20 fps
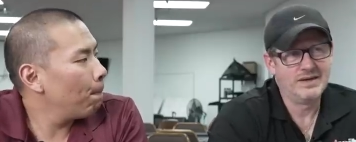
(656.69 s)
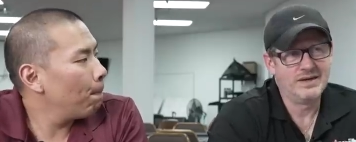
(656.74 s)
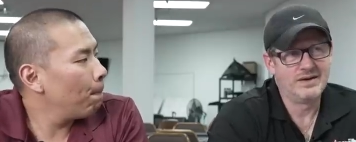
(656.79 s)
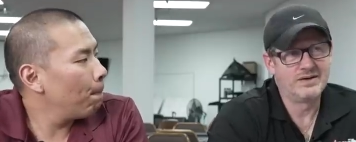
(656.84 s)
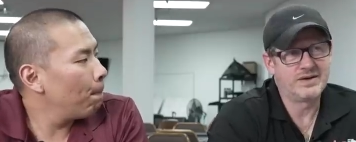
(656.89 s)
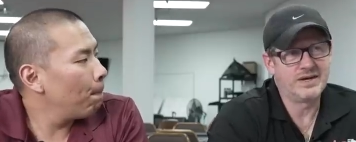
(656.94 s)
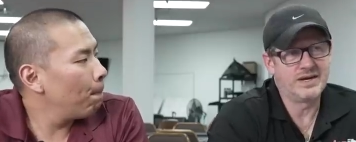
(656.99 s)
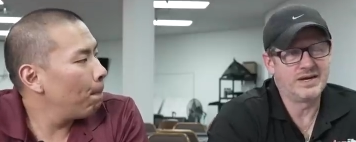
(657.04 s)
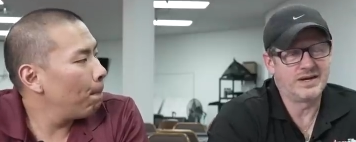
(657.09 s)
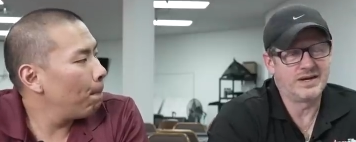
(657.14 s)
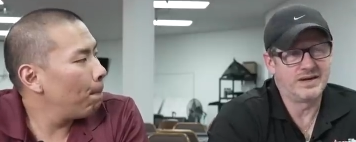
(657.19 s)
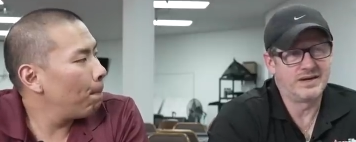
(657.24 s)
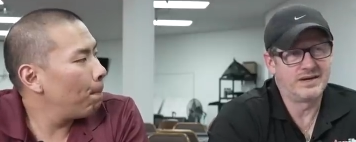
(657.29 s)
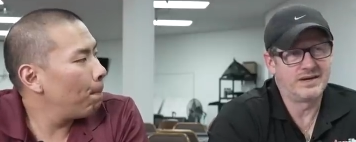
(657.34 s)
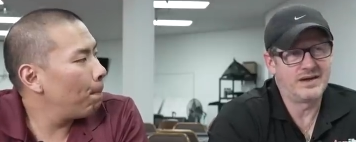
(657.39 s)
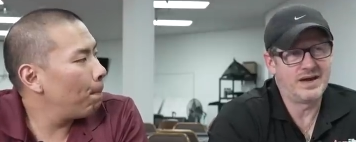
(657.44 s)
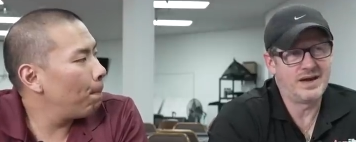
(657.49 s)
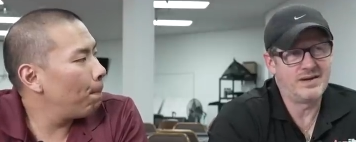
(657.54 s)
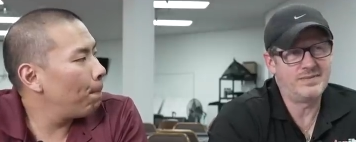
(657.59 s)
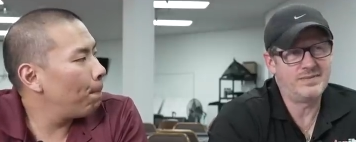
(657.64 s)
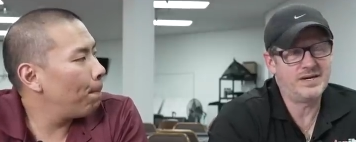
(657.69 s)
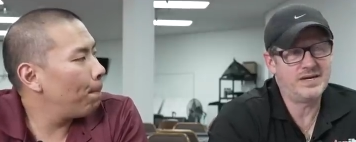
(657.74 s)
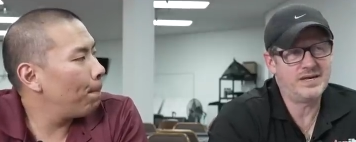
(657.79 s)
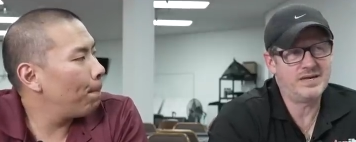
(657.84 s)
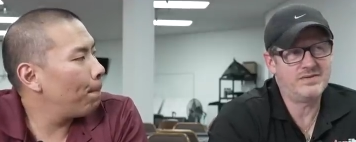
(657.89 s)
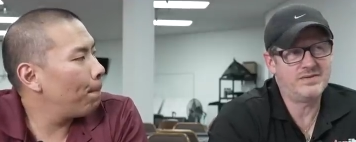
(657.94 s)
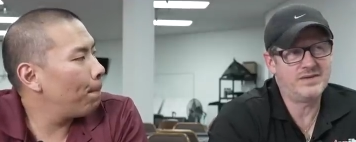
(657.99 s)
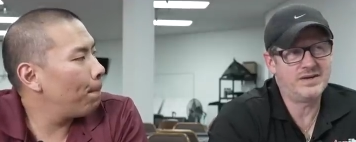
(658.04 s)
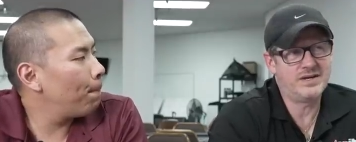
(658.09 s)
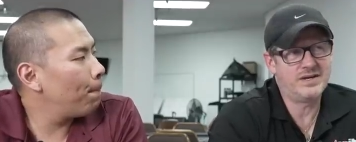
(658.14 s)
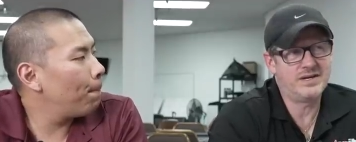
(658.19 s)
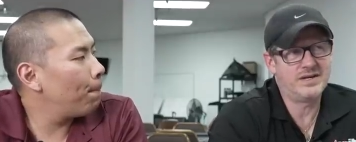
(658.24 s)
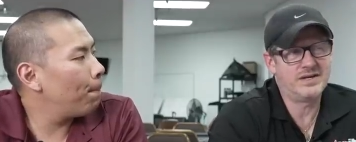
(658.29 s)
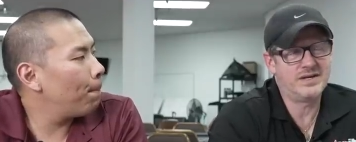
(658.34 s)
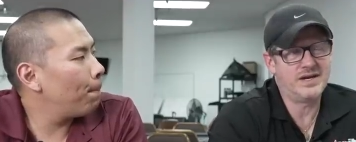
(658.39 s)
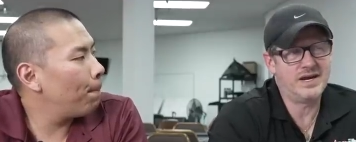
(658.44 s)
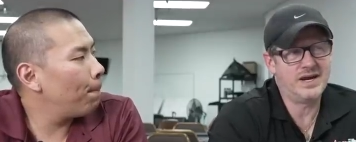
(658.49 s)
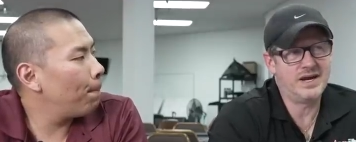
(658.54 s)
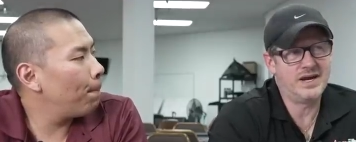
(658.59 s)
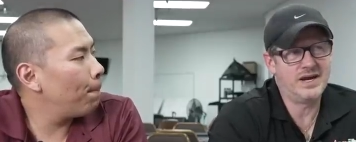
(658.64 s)
Speaker 1: Okay, I'm gonna give
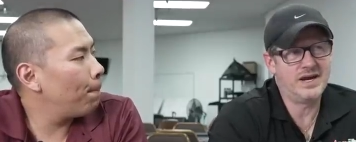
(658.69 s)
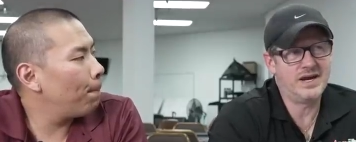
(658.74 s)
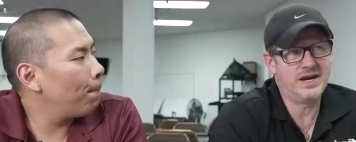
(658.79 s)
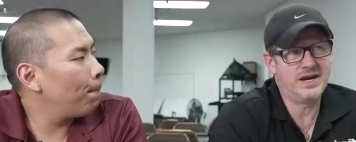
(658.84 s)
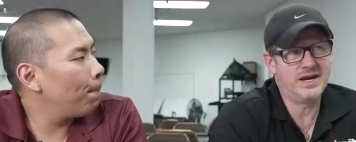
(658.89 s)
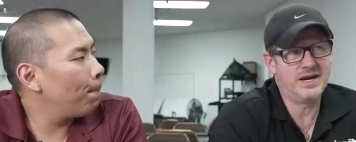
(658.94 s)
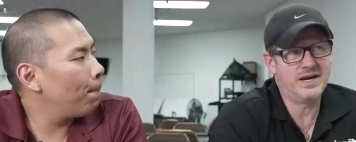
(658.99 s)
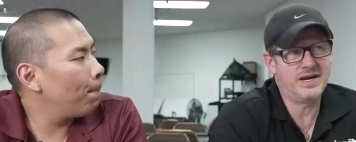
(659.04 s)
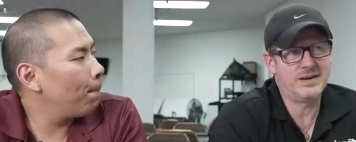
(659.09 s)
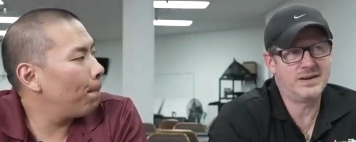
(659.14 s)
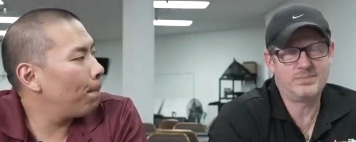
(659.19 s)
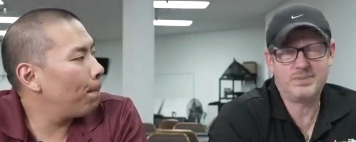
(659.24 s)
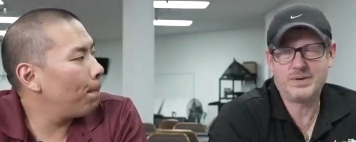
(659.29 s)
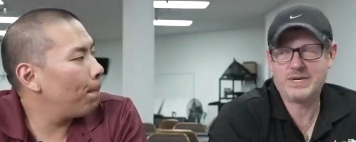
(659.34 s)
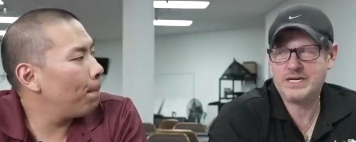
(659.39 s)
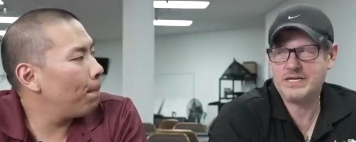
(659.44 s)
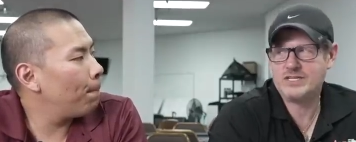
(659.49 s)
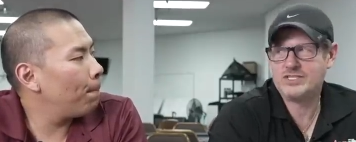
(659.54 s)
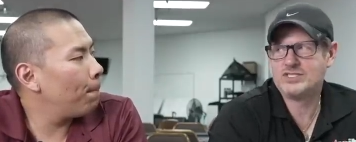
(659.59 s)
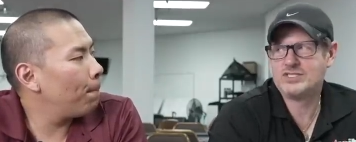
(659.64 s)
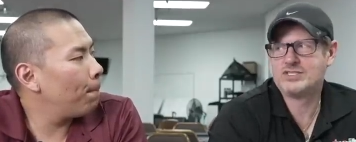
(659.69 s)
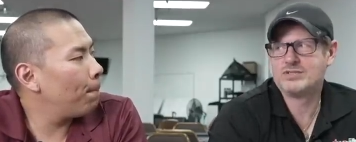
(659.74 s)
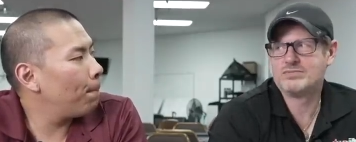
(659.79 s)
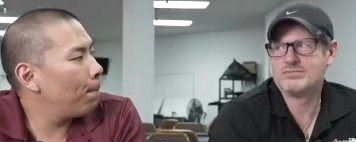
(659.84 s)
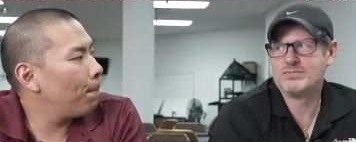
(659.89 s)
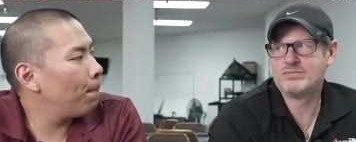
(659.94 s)
it a peach